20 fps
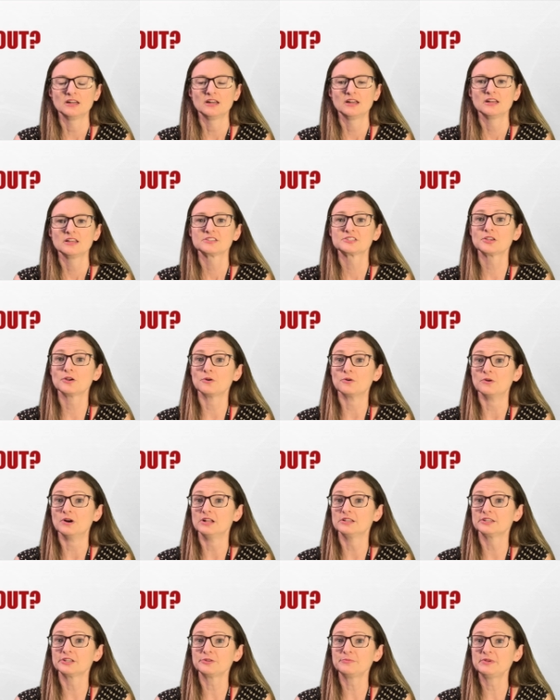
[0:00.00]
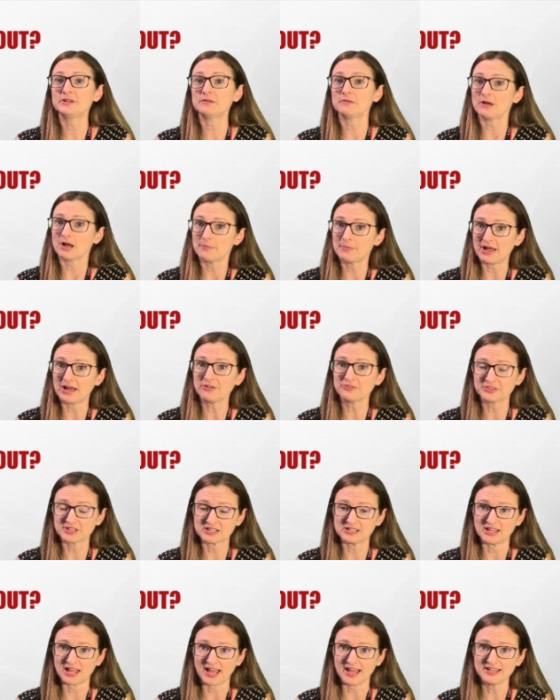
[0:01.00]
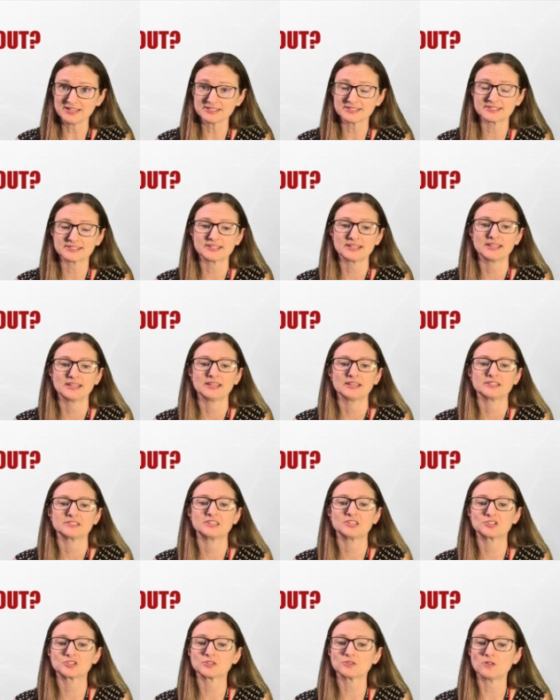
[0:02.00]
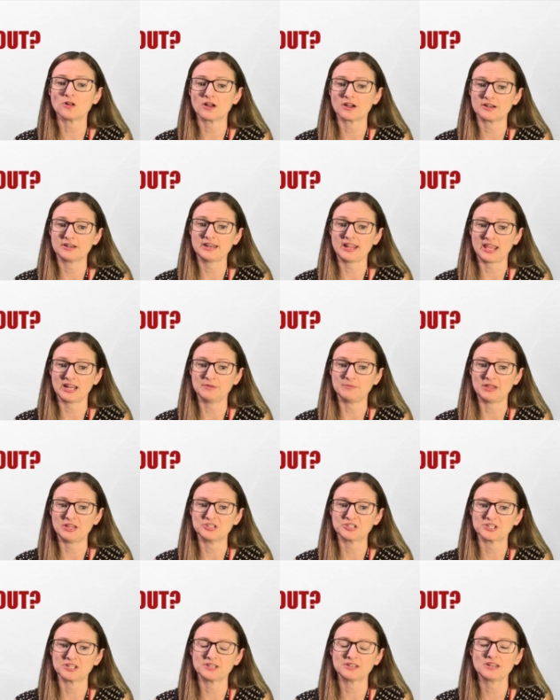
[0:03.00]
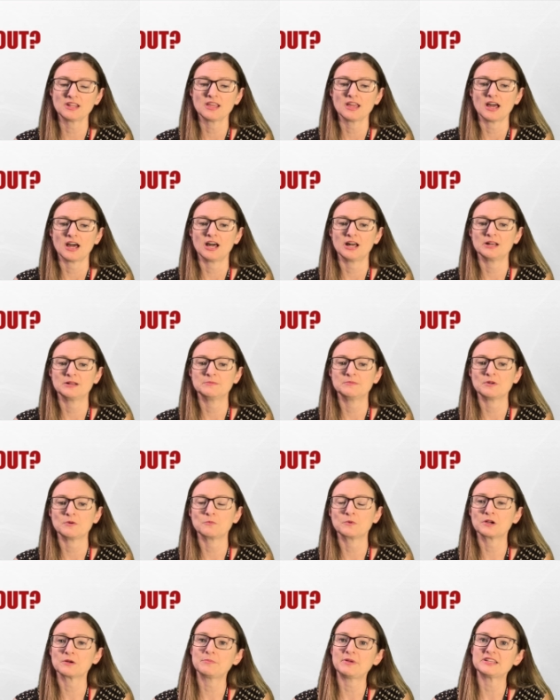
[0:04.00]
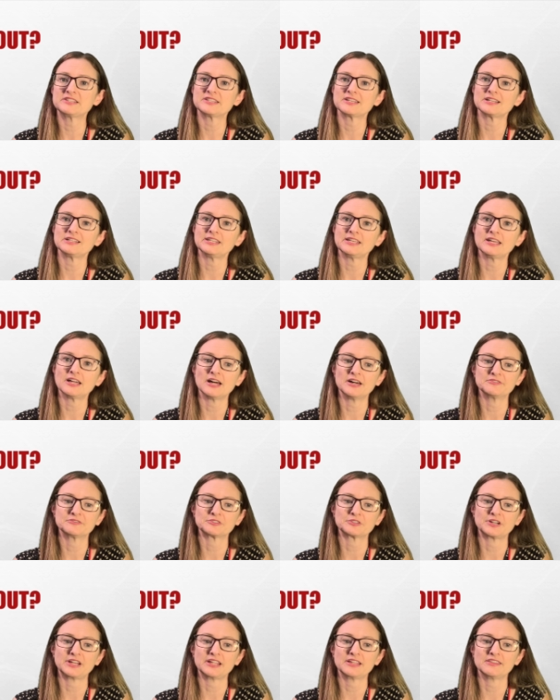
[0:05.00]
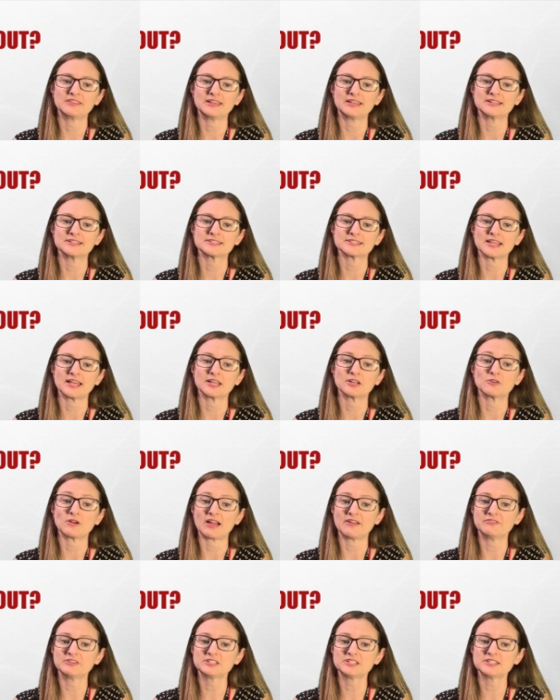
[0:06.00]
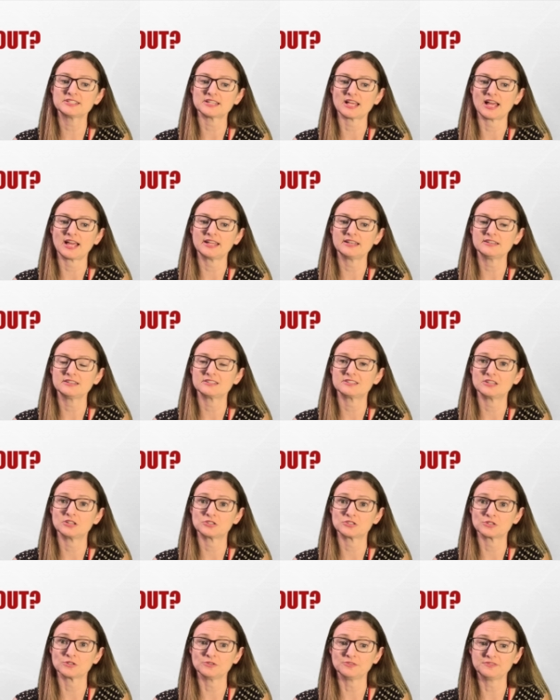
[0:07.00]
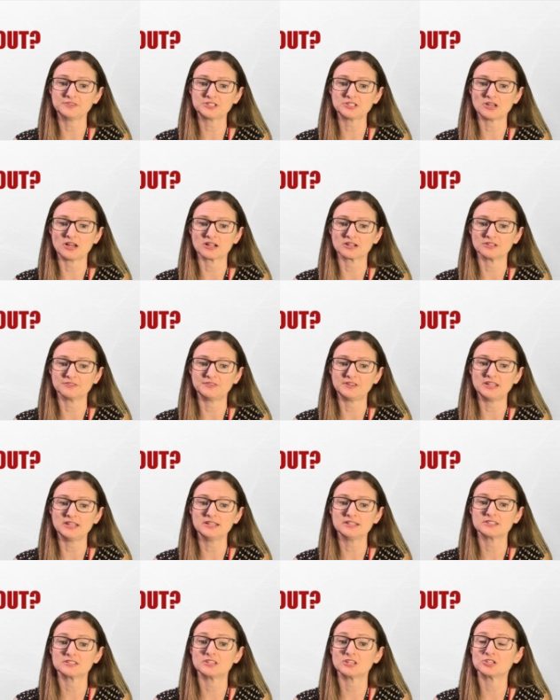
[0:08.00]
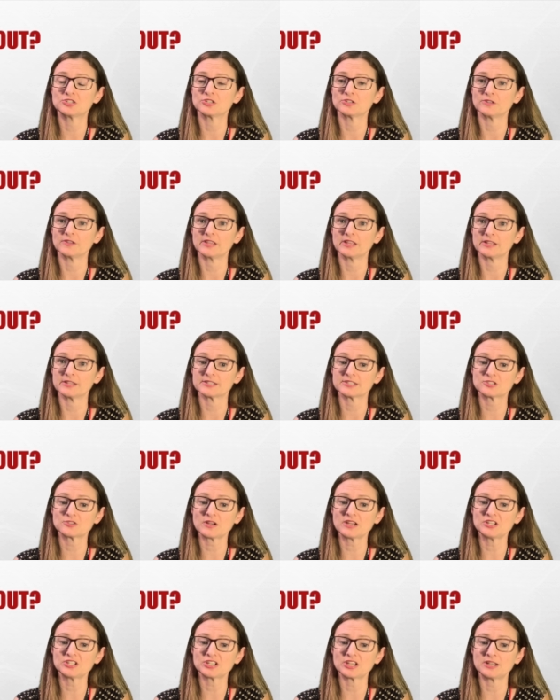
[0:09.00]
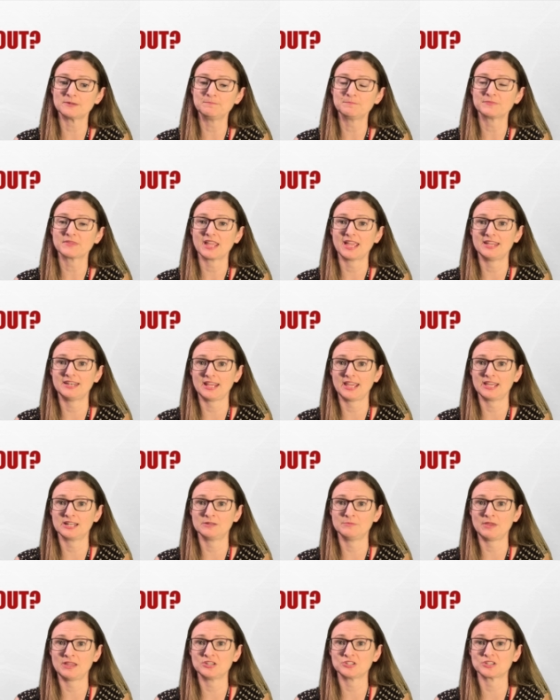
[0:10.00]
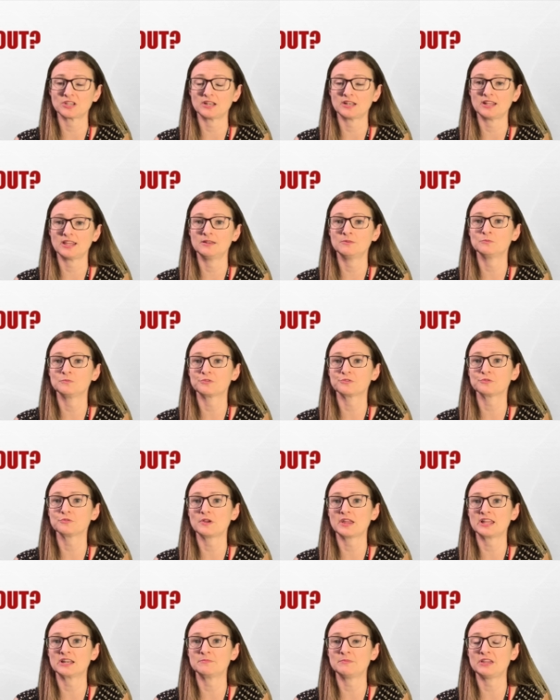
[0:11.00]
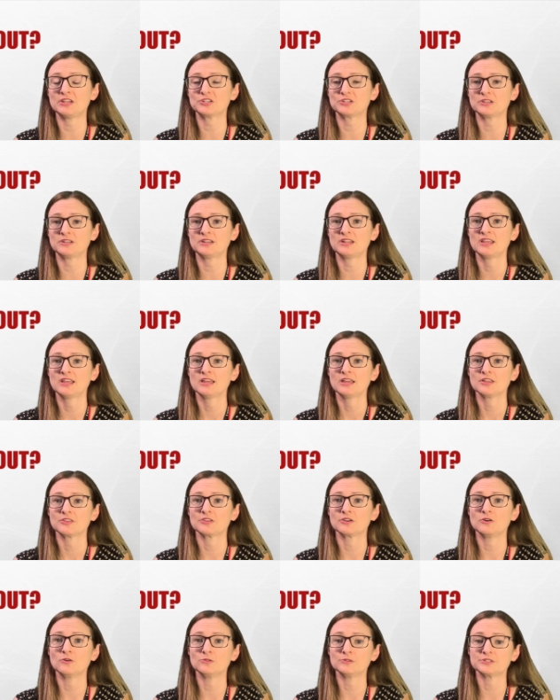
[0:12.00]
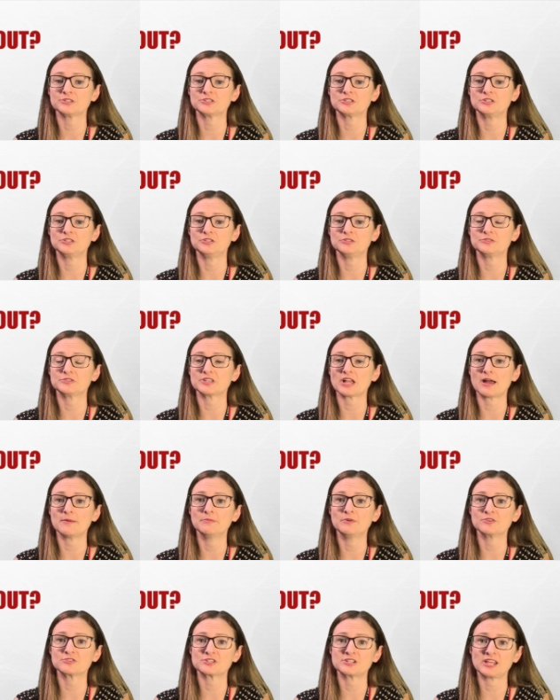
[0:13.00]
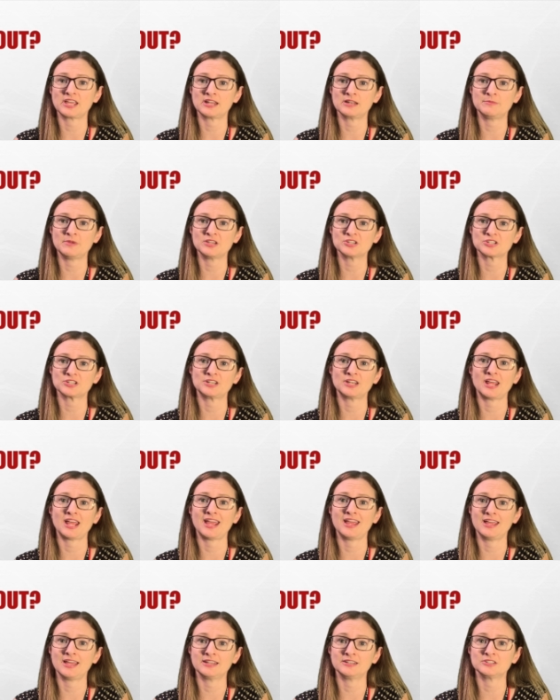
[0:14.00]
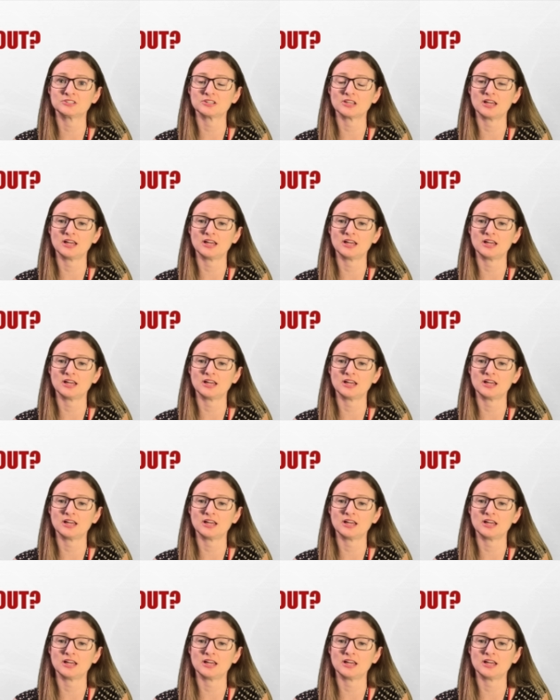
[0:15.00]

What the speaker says: So a little bit about the class. Digital art and animation. We're basically covering things like graphic design, digital photography, digital illustration, and animation. And through animation, the goal is to do stop motion animation and